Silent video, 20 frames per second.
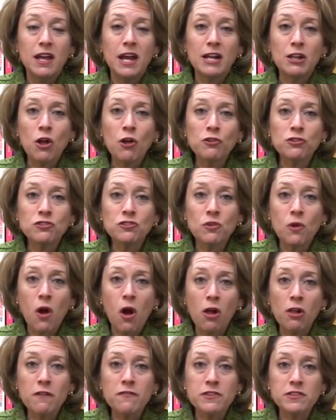And also,
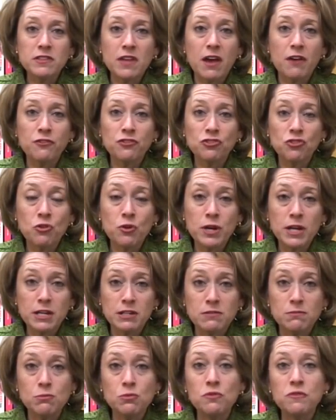all of this offshoring
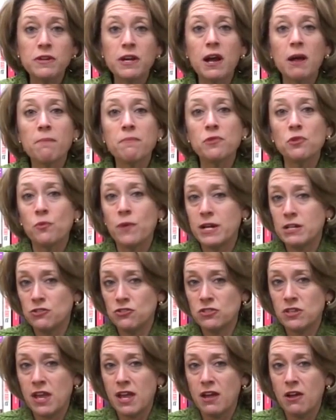is moving up the wage
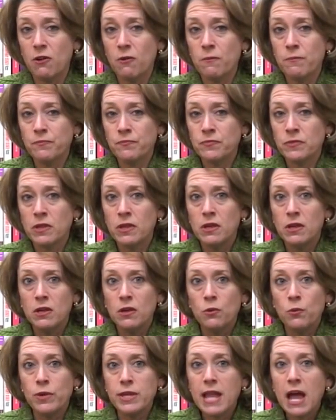scale.
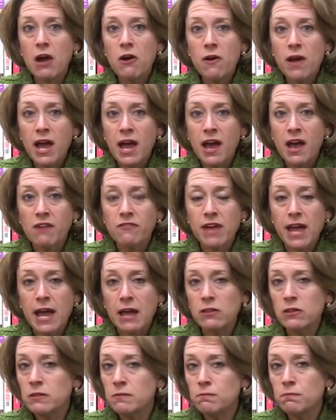We now have
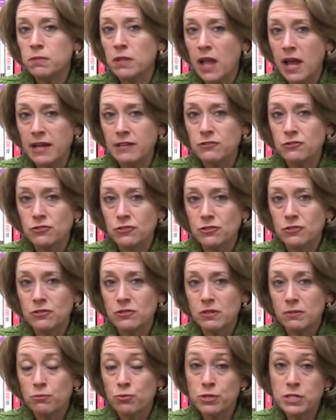Alan
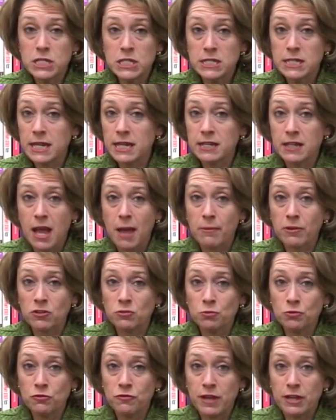Blinder, Princeton
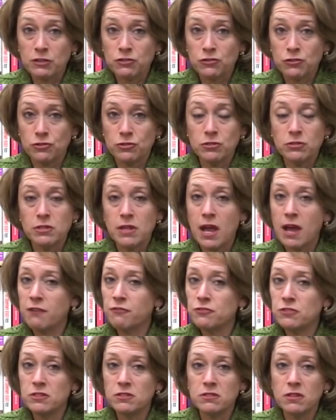economics professor,
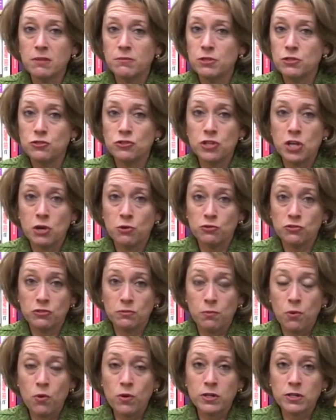NAFTA and WTO
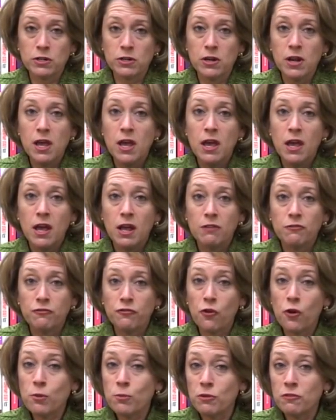supporter, and
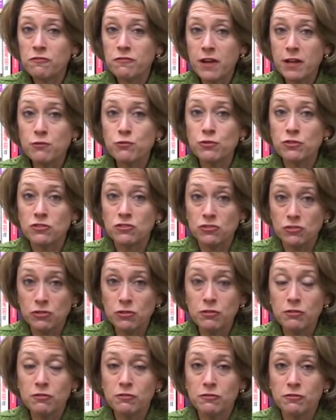former Fed
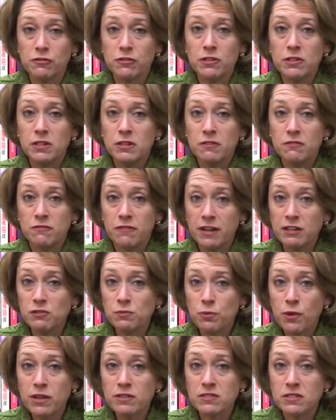Reserve vice
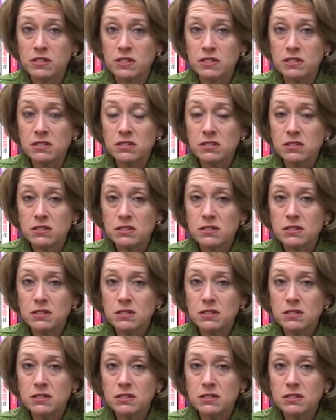president,